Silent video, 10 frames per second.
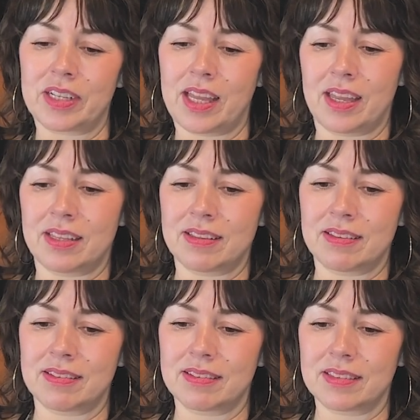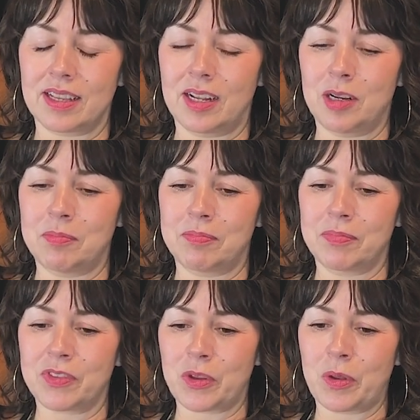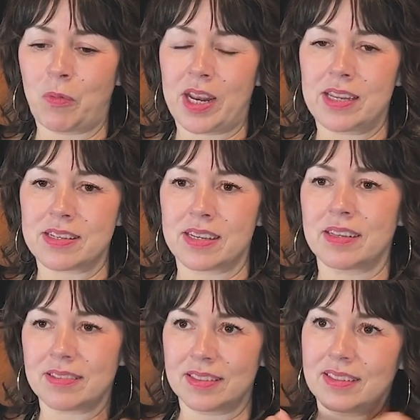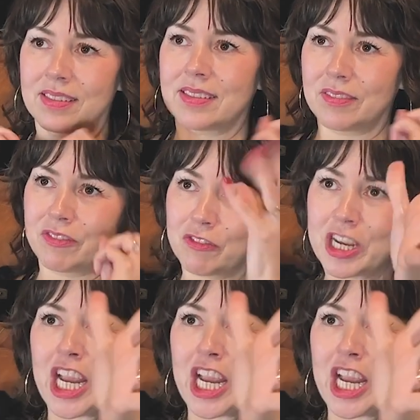And so I wanted to free